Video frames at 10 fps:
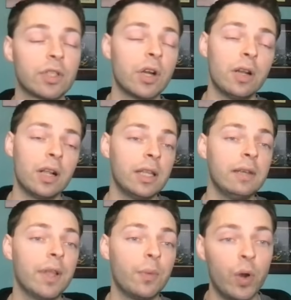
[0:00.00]
return to
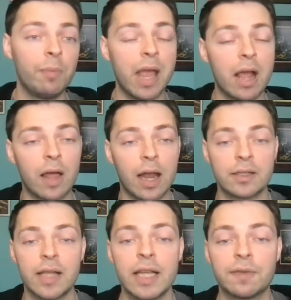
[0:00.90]
Cleveland would make a lot
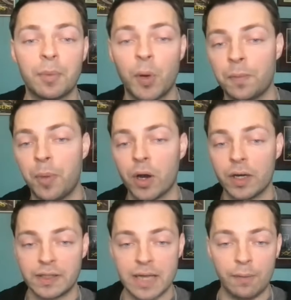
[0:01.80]
of sense for both
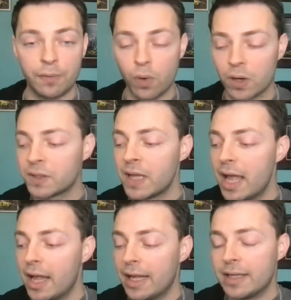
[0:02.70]
parties. Now, of course,
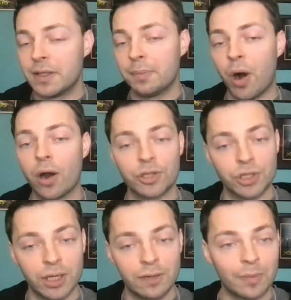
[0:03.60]
his
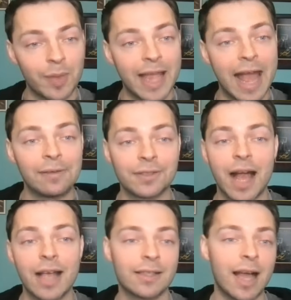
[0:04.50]
departure from the Cavs
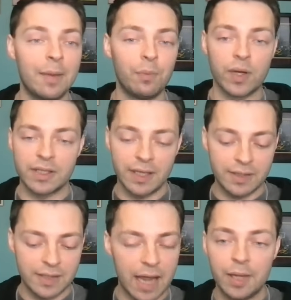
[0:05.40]
last time wasn't
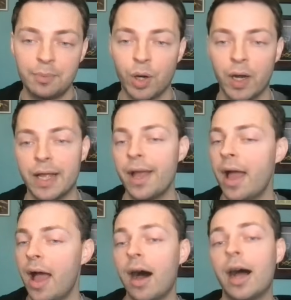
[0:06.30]
exactly pretty.
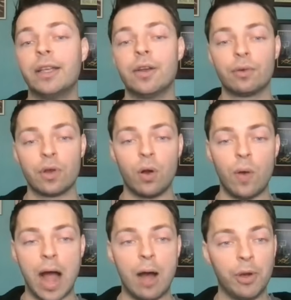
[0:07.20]
I don't
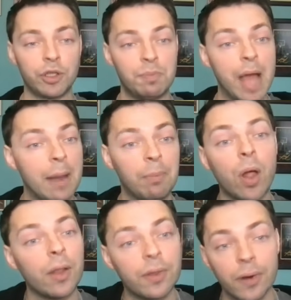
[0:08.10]
know how much bad
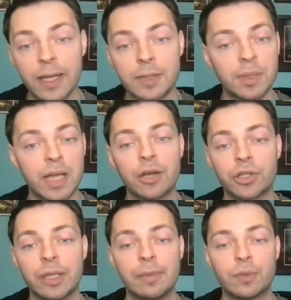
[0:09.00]
blood there is
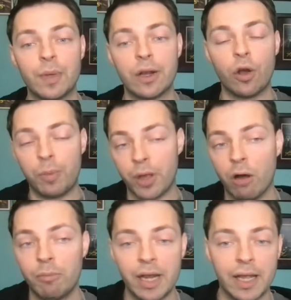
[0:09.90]
potentially between Kobe
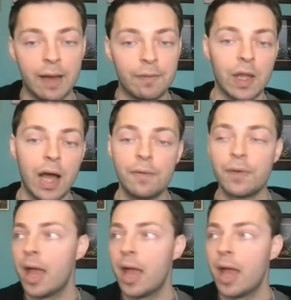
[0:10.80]
Altman and Kevin Love.